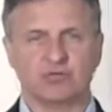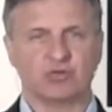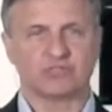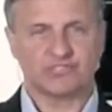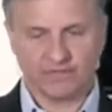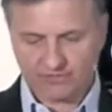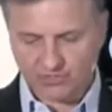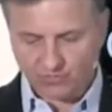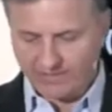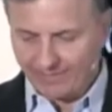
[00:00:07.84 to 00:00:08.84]
As you can see on
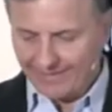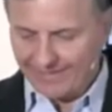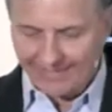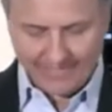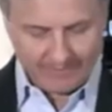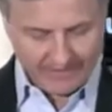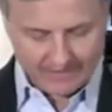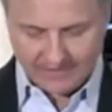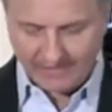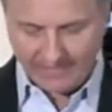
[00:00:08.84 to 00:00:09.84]
the screen behind
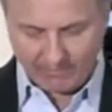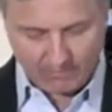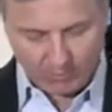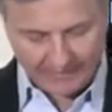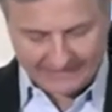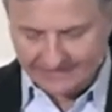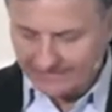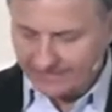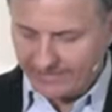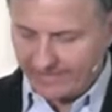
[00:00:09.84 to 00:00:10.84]
me, today we will be
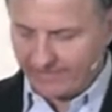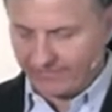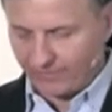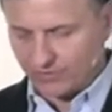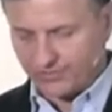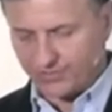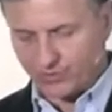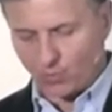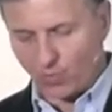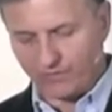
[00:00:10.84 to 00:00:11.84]
studying
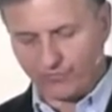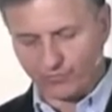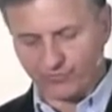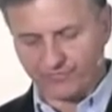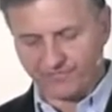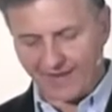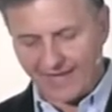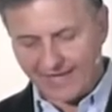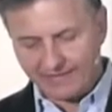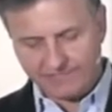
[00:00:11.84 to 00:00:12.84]
verses 1 through
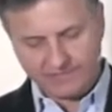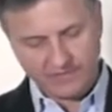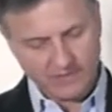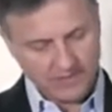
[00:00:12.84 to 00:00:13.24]
5